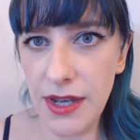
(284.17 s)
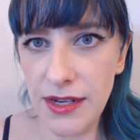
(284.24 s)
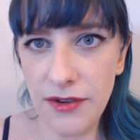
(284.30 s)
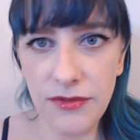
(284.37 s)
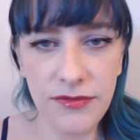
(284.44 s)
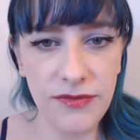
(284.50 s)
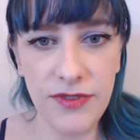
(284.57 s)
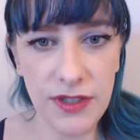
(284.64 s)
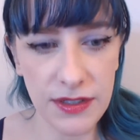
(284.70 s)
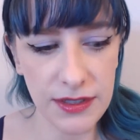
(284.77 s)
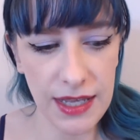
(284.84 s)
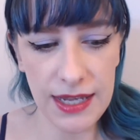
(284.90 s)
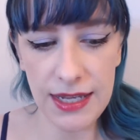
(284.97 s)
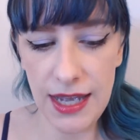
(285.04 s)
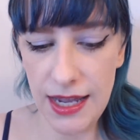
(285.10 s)
I don't
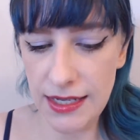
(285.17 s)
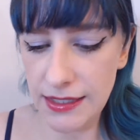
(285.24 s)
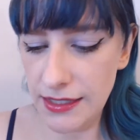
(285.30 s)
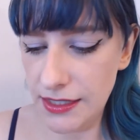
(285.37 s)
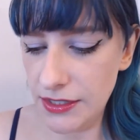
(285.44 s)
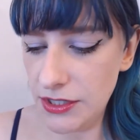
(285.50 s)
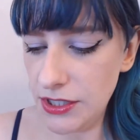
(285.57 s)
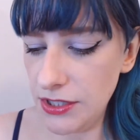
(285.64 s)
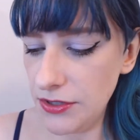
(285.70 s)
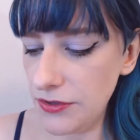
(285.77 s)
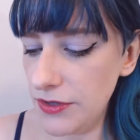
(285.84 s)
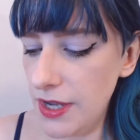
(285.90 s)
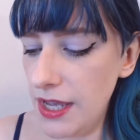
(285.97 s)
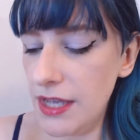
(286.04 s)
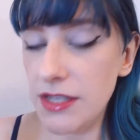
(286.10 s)
feel like I need
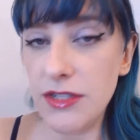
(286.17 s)
to.